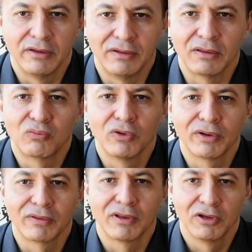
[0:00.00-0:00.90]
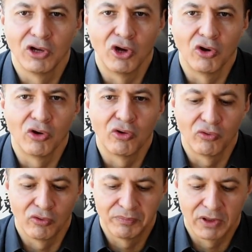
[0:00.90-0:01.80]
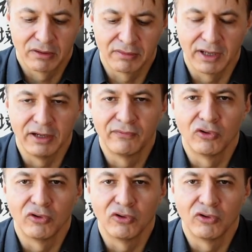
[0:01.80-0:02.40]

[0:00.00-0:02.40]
This was a sign